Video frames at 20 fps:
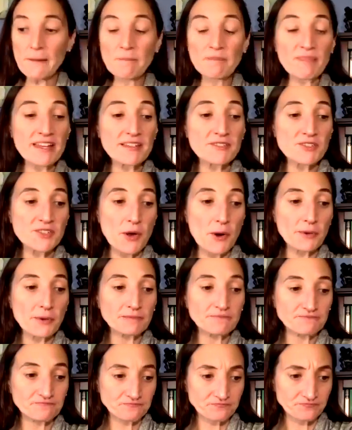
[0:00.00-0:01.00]
And so
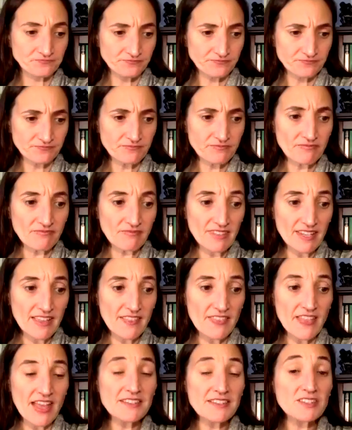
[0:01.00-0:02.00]

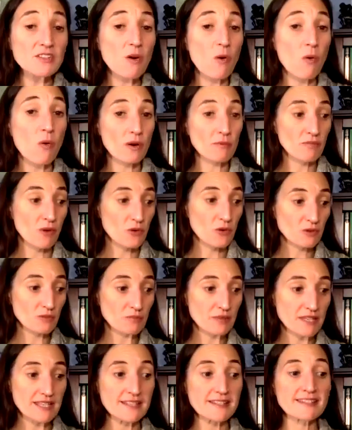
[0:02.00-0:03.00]
that's the hormonal
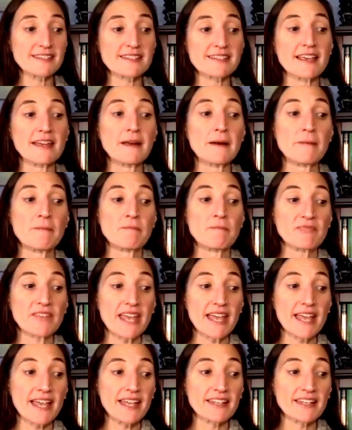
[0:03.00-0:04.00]
piece
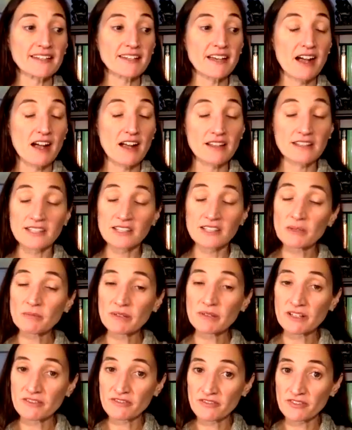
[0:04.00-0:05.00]
and a little
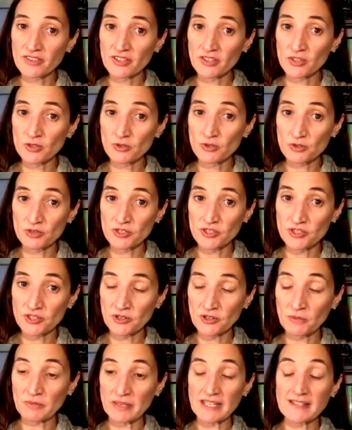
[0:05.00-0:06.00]
bit of the
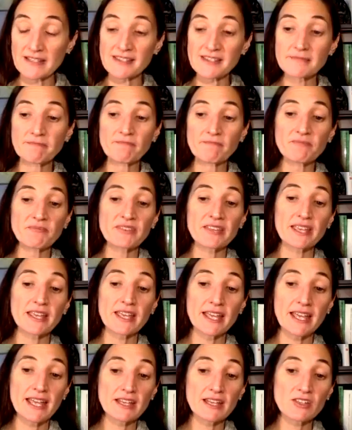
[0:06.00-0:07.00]
nutritional piece.
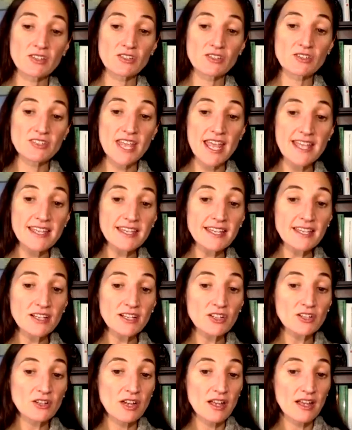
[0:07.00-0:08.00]

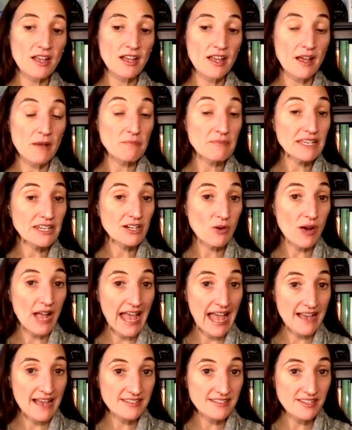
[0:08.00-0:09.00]
Taking amino
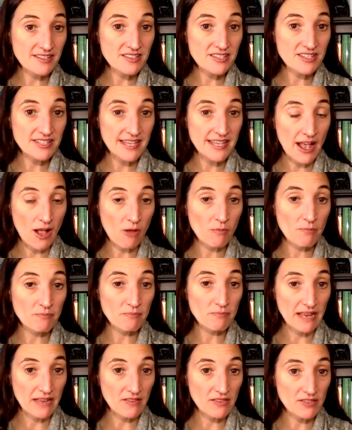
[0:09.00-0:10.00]
acids to help
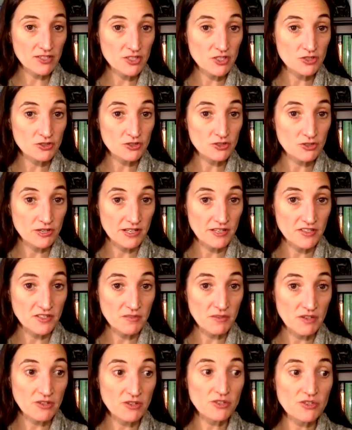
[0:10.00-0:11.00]
balance your
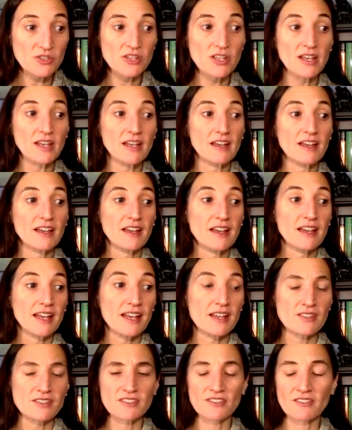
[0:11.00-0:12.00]
transmitters
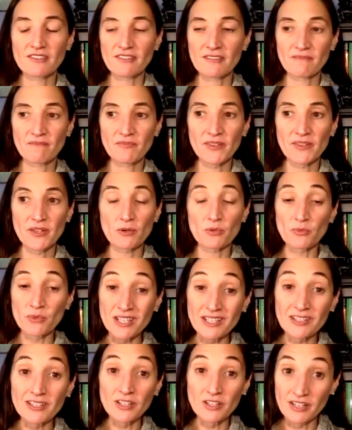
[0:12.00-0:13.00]
is a
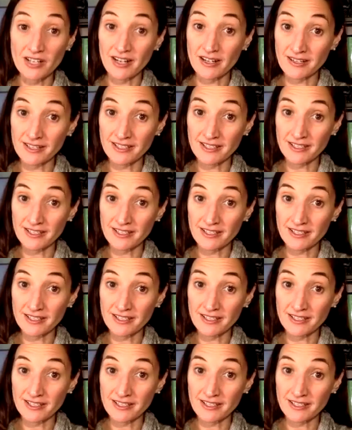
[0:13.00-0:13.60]
really good idea.